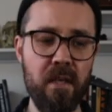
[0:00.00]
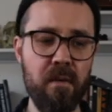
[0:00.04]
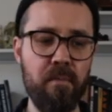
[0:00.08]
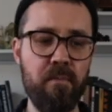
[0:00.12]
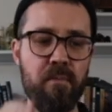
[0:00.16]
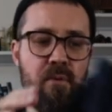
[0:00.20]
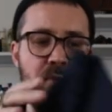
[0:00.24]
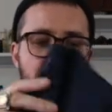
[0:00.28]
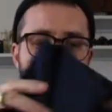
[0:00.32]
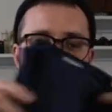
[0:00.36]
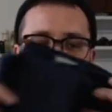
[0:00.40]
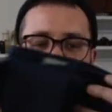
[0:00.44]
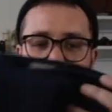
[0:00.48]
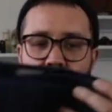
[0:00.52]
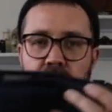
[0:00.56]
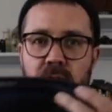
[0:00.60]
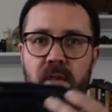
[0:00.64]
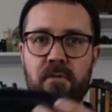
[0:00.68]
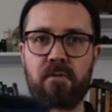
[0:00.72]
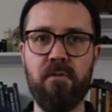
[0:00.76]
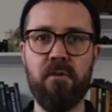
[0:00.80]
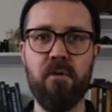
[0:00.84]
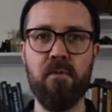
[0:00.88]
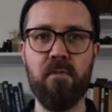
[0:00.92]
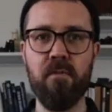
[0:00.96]

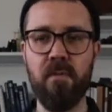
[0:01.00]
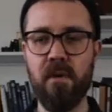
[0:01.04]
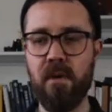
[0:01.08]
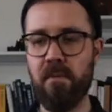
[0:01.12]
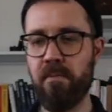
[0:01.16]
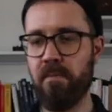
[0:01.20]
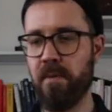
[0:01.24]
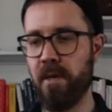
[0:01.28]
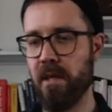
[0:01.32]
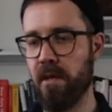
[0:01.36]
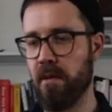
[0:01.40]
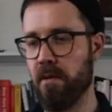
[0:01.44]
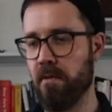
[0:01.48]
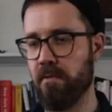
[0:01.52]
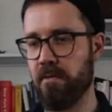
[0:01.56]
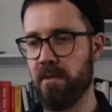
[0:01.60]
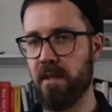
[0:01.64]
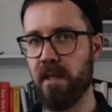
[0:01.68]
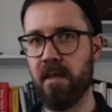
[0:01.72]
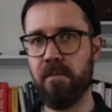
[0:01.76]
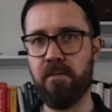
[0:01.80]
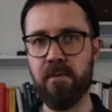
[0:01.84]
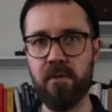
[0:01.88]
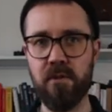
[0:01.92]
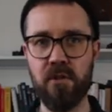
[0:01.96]
appreciate from a pair of
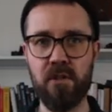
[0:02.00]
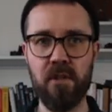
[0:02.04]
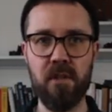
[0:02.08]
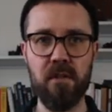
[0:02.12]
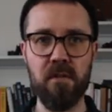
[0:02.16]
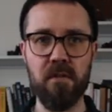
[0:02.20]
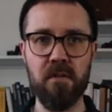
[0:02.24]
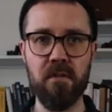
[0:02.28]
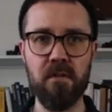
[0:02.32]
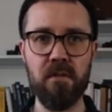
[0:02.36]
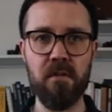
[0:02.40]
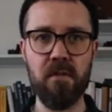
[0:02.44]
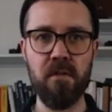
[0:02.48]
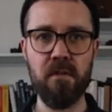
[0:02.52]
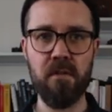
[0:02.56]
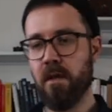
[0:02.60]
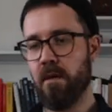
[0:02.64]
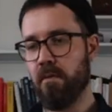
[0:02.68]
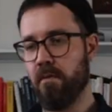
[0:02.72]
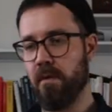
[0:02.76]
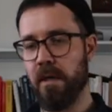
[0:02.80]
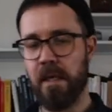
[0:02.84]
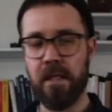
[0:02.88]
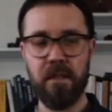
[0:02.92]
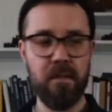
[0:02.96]
tapered jeans.
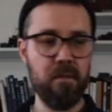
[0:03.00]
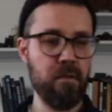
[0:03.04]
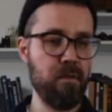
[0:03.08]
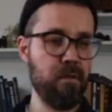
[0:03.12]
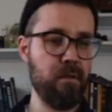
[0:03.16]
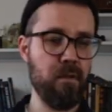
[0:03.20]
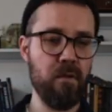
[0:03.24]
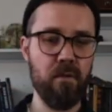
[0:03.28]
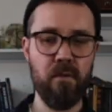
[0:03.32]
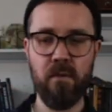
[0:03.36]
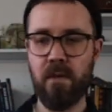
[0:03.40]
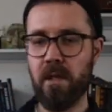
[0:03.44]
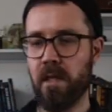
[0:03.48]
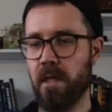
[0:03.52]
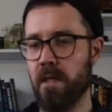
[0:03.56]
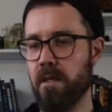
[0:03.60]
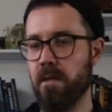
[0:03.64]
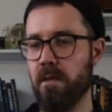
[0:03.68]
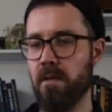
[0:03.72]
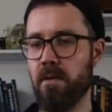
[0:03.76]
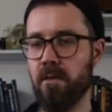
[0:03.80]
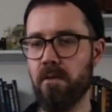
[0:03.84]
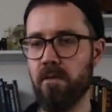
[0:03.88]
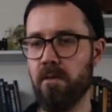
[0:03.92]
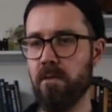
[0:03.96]
Right, so I
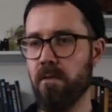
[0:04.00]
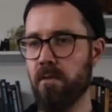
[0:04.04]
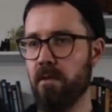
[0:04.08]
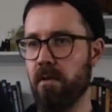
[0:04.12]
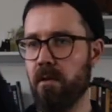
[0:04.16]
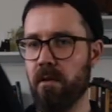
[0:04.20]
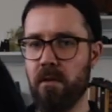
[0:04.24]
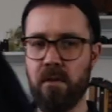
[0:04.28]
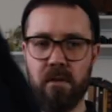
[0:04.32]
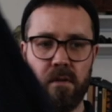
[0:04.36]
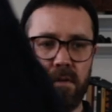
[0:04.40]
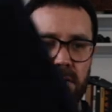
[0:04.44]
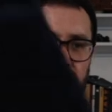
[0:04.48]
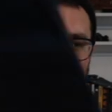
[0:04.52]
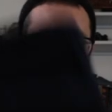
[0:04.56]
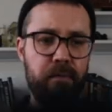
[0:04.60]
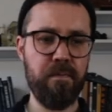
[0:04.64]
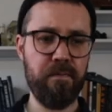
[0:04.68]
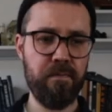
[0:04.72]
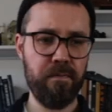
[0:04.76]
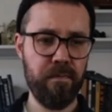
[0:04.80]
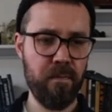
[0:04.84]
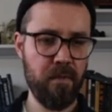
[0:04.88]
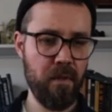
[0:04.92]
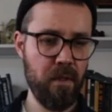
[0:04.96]
know
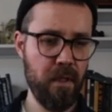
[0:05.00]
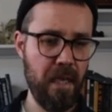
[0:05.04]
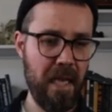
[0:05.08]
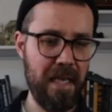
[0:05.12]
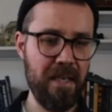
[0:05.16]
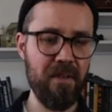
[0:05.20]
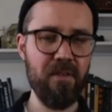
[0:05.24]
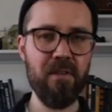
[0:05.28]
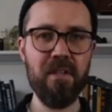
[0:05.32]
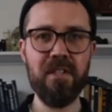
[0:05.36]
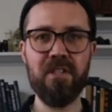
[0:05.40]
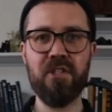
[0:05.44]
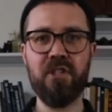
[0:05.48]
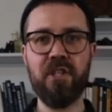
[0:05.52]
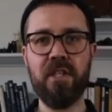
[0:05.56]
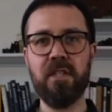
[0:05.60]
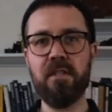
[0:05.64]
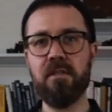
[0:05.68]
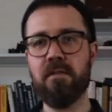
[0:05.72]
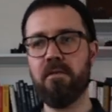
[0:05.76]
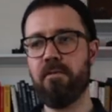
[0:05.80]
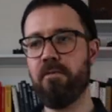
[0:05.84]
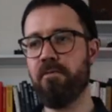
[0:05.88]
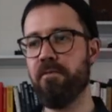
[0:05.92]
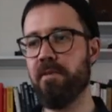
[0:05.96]
the
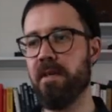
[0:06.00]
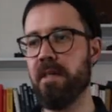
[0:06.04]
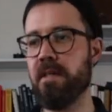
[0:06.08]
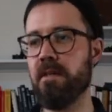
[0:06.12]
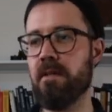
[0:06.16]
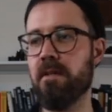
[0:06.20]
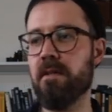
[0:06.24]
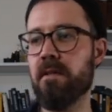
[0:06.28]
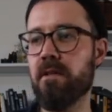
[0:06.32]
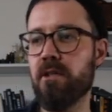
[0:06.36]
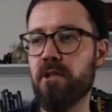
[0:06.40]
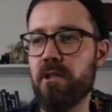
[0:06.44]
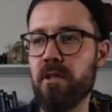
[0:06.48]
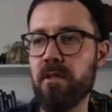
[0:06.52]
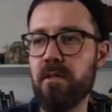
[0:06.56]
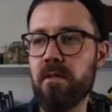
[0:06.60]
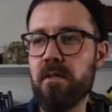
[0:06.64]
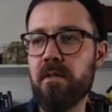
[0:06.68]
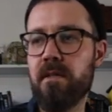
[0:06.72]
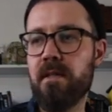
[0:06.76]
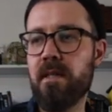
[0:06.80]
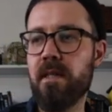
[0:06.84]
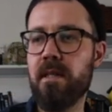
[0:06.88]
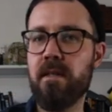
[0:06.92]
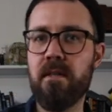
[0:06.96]
jeans fits and the
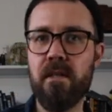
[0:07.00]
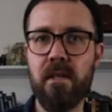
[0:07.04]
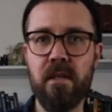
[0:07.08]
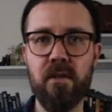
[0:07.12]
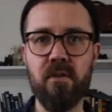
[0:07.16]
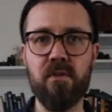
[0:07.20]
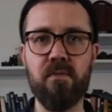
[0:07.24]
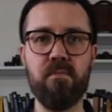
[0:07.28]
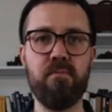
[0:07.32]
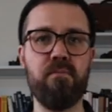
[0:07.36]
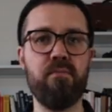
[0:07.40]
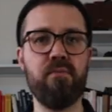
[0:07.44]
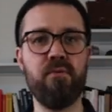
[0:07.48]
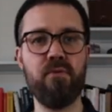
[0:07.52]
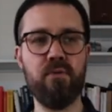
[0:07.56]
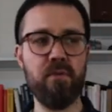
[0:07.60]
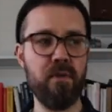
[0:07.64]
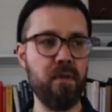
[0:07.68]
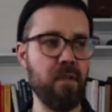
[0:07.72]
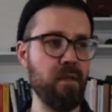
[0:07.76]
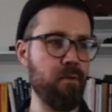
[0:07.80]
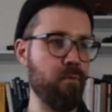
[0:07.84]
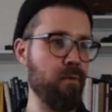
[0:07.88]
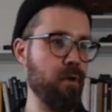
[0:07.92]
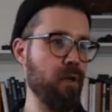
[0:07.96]
jeans details
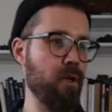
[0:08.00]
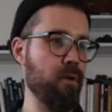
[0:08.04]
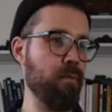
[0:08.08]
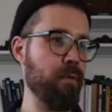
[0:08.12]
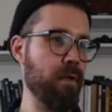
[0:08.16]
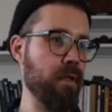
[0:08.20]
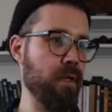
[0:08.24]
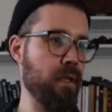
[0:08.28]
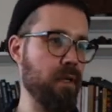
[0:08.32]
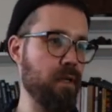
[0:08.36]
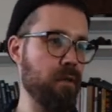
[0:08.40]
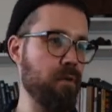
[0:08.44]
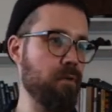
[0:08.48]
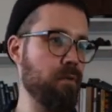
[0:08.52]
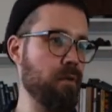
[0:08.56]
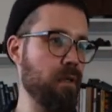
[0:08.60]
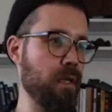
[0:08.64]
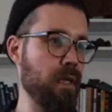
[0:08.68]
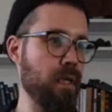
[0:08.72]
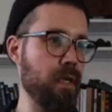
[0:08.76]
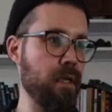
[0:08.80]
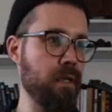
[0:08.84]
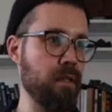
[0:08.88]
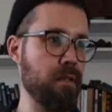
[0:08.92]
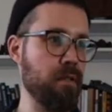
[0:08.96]
pretty well by now,
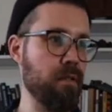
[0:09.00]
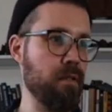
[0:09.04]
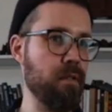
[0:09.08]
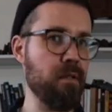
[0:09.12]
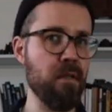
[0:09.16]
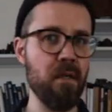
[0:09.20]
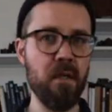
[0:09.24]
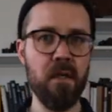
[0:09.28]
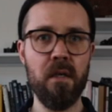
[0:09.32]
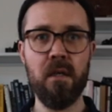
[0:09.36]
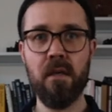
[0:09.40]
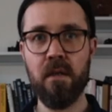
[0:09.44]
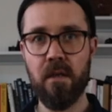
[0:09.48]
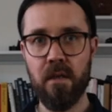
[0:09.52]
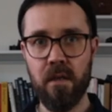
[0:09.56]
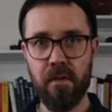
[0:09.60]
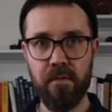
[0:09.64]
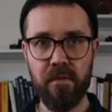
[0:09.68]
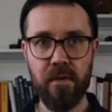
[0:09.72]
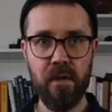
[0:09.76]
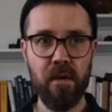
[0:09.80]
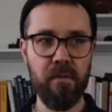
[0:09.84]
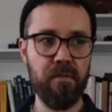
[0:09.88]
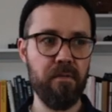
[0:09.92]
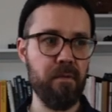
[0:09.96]
and
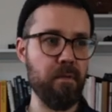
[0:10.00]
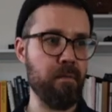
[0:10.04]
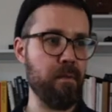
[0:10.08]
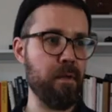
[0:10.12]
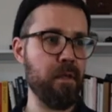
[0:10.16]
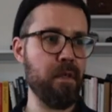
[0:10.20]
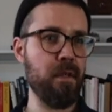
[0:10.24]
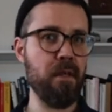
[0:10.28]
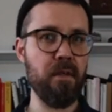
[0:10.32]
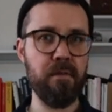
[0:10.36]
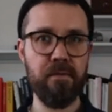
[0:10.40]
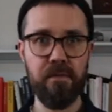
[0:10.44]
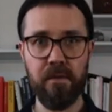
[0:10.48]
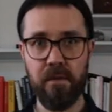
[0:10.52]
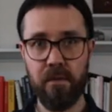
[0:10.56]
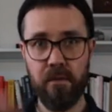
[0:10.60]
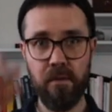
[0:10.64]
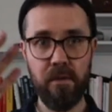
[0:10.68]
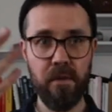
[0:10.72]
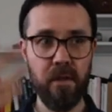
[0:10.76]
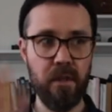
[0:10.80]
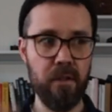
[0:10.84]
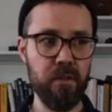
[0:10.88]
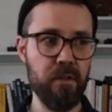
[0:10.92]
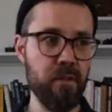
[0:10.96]
I've covered them enough that
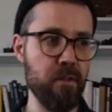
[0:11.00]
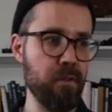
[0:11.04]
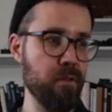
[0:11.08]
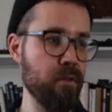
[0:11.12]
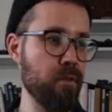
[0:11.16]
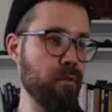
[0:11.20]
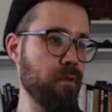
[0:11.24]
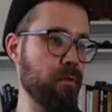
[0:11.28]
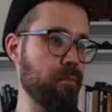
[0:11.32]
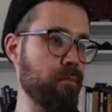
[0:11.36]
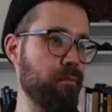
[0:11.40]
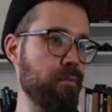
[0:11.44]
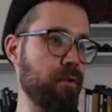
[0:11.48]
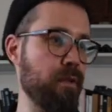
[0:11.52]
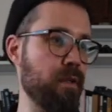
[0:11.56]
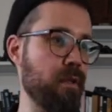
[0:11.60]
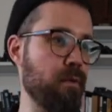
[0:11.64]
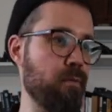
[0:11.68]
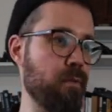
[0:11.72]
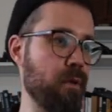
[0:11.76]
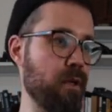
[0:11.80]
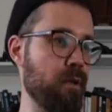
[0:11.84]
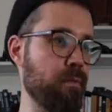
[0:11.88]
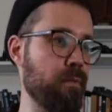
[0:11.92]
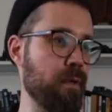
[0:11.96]
you guys should know them pretty
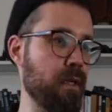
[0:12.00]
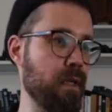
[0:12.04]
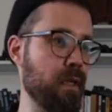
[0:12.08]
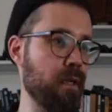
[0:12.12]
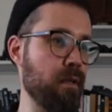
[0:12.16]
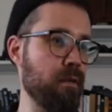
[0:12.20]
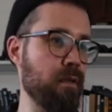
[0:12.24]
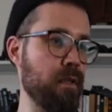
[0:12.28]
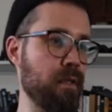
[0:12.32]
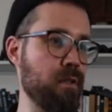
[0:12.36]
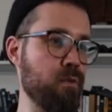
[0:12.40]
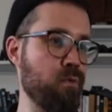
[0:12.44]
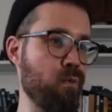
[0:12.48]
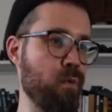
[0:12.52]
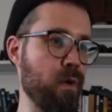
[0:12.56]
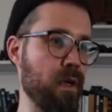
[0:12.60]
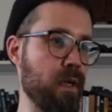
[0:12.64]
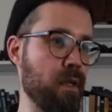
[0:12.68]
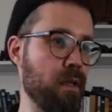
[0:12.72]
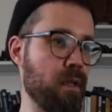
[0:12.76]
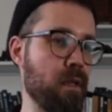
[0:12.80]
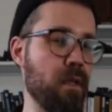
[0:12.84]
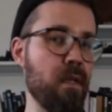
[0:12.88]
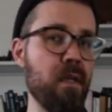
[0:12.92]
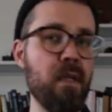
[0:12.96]
well by now as
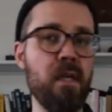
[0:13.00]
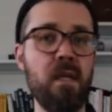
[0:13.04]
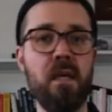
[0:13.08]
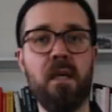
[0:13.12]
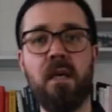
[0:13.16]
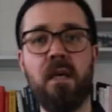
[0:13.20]
well.